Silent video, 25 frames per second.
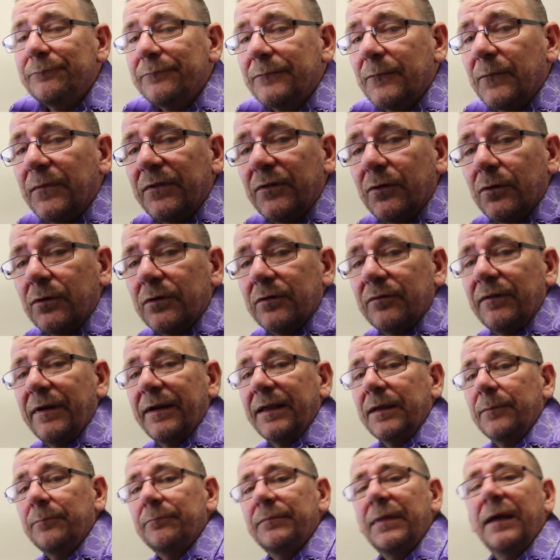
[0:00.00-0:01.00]
which looks
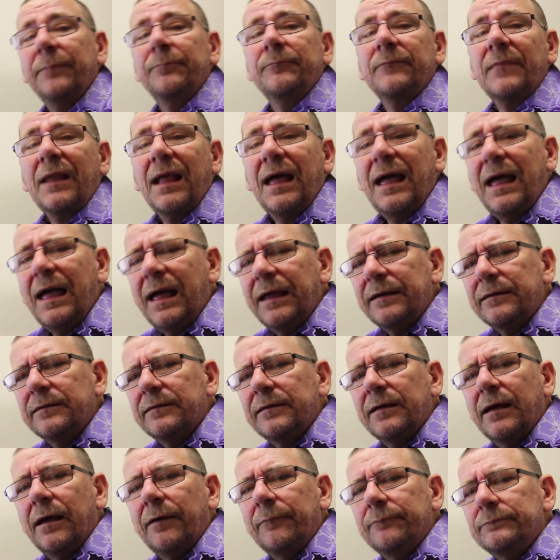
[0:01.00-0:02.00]
funny. But at
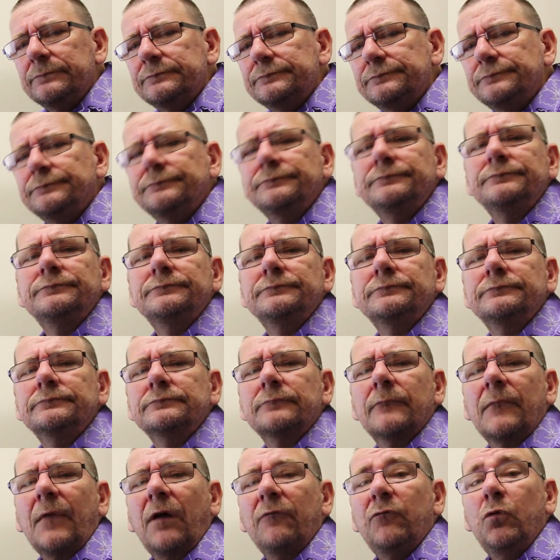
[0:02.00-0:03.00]

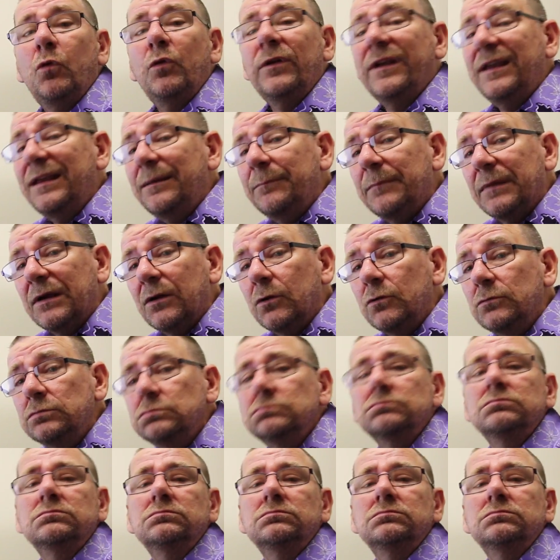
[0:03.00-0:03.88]
14mm,